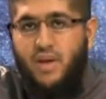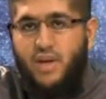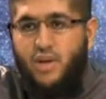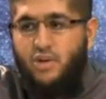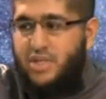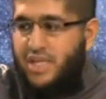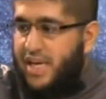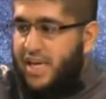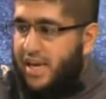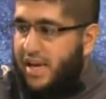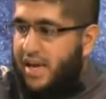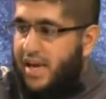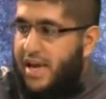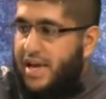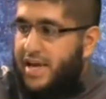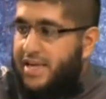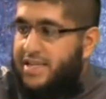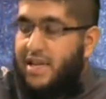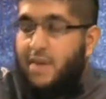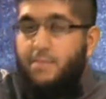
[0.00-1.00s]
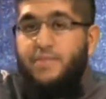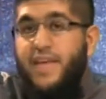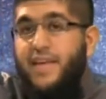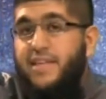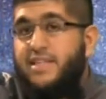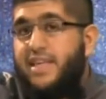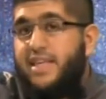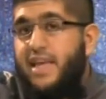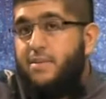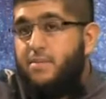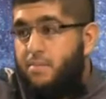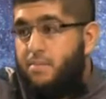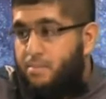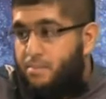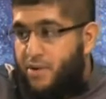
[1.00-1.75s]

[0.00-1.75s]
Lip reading: You see, some things can